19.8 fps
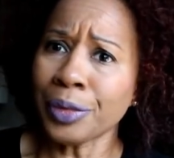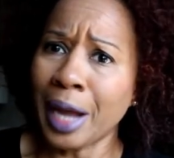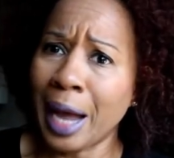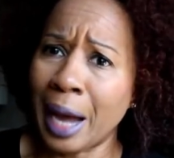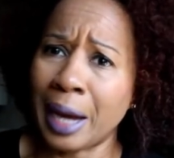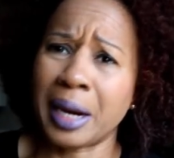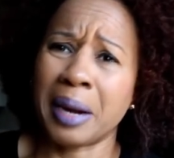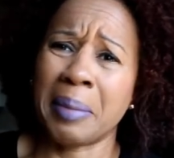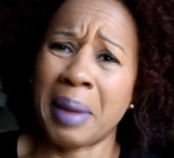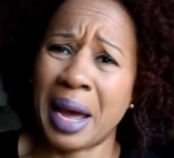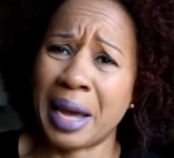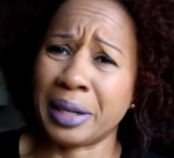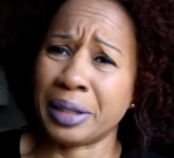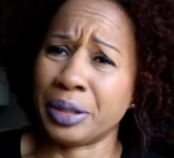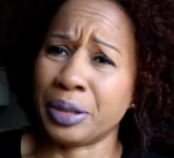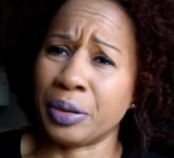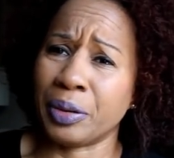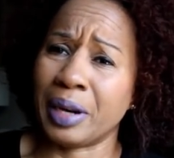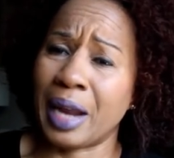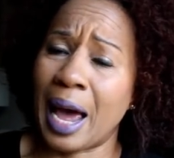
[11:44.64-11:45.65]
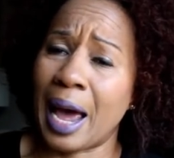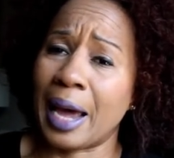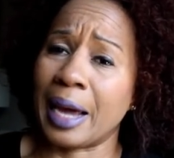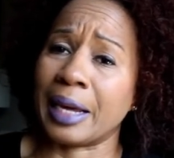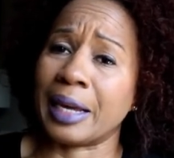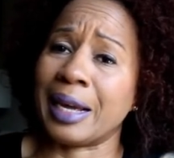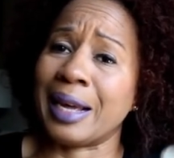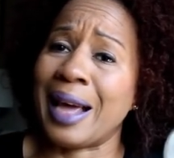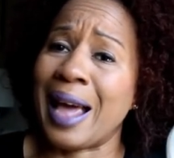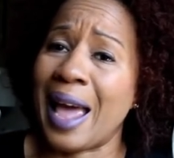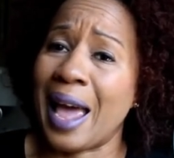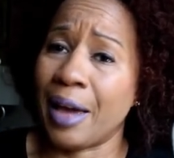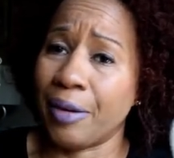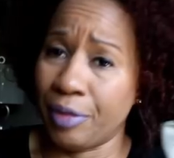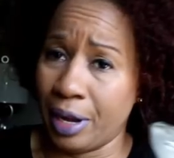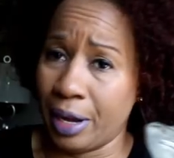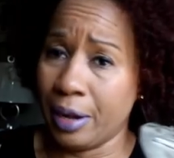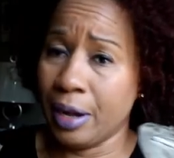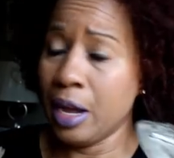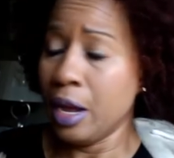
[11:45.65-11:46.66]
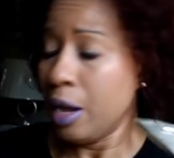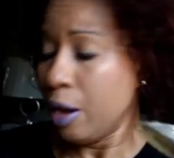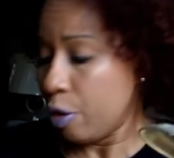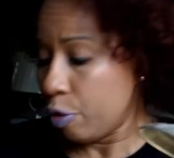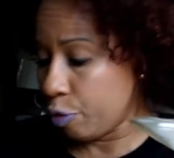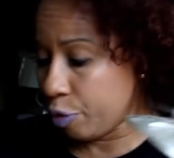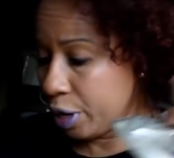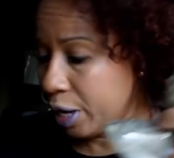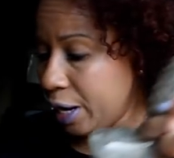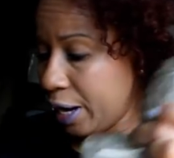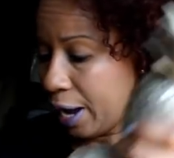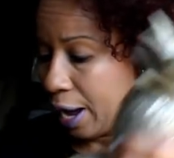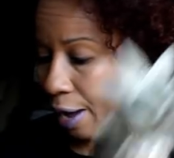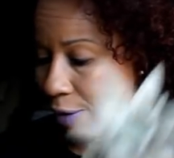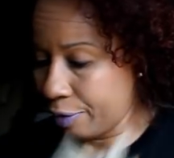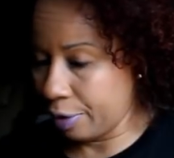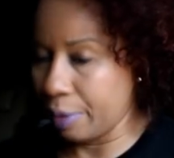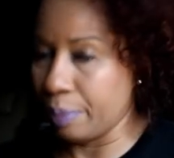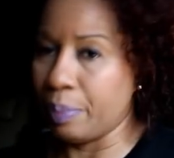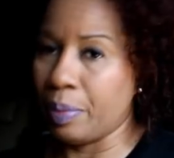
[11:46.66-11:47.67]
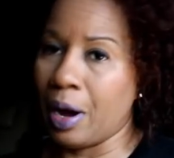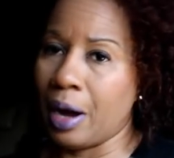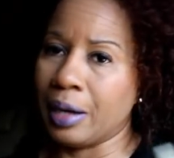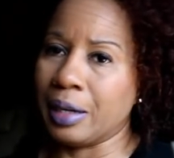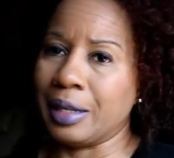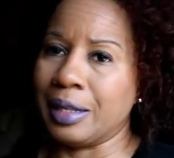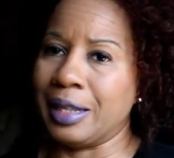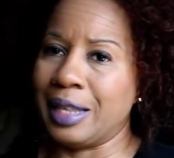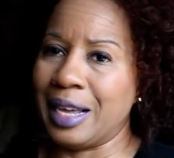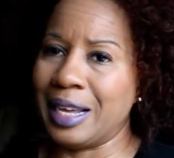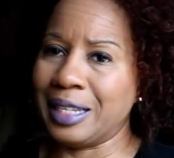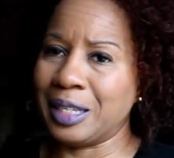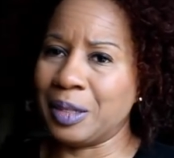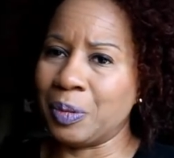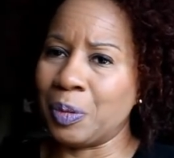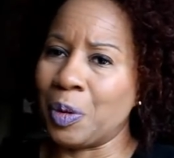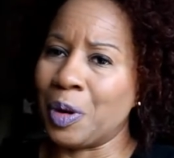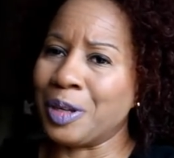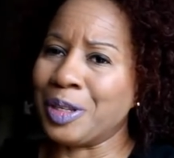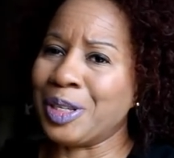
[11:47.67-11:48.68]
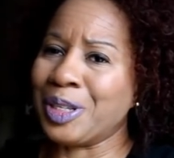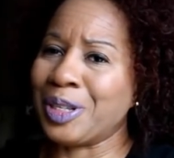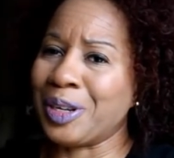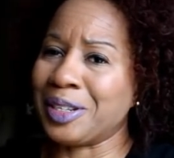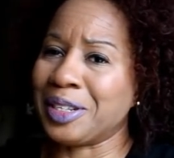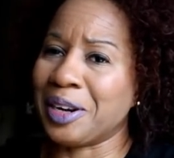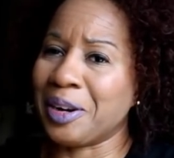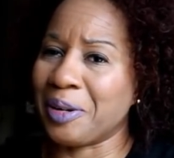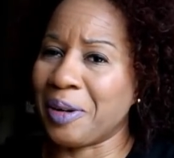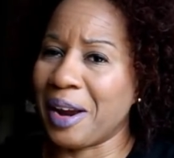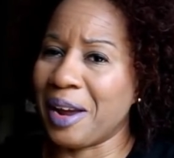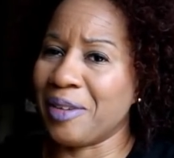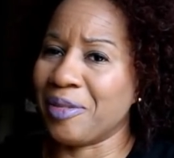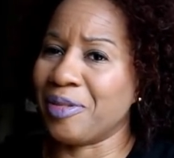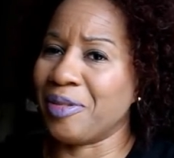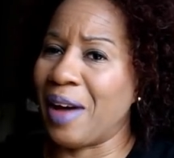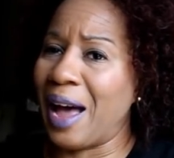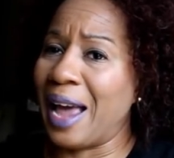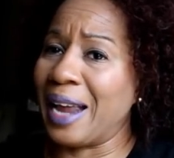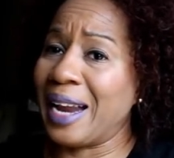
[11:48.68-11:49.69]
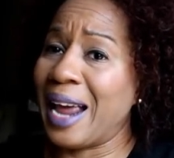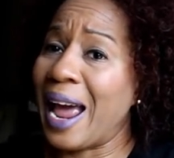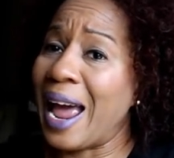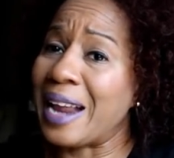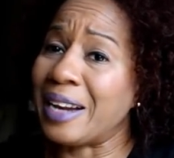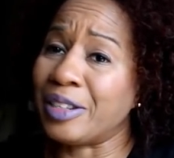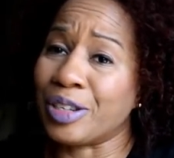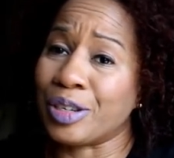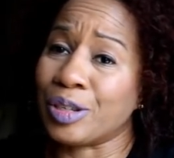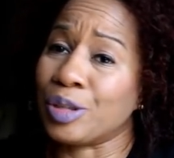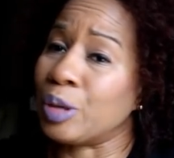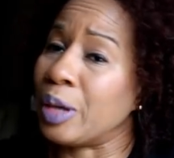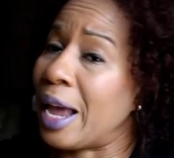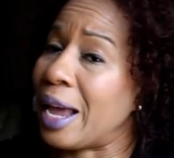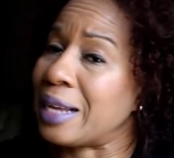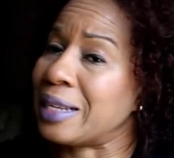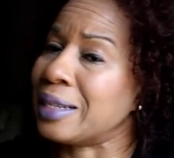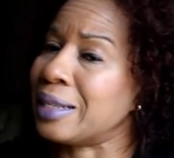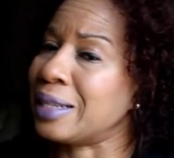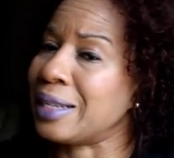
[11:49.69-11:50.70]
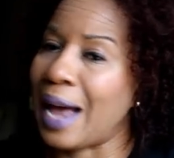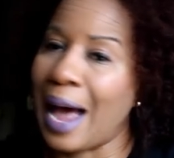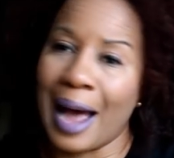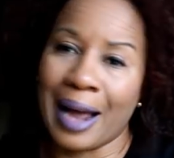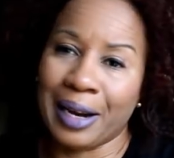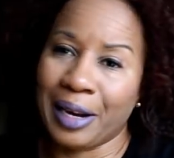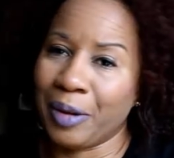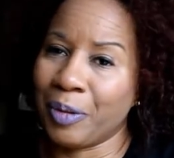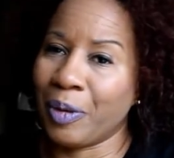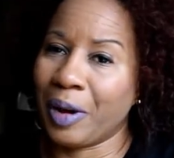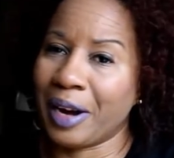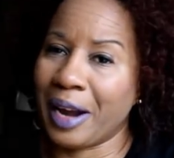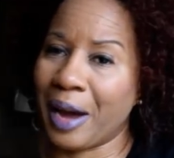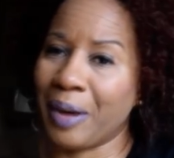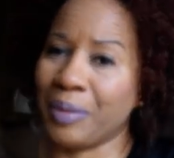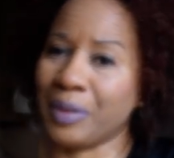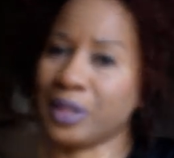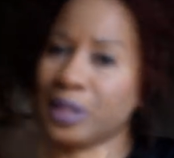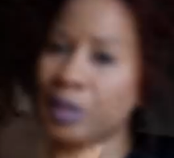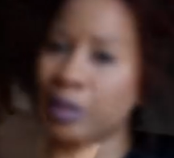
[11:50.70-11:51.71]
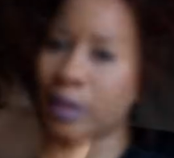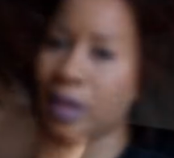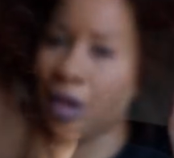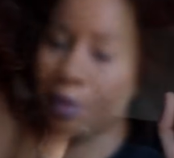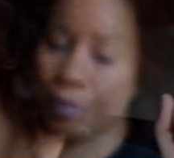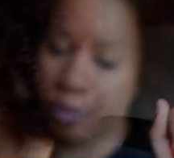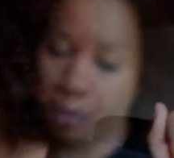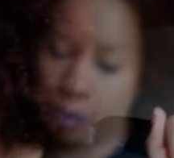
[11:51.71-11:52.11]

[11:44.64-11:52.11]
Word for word: had a mind to like heavy really heavy but this was such a great find and just exactly what I was looking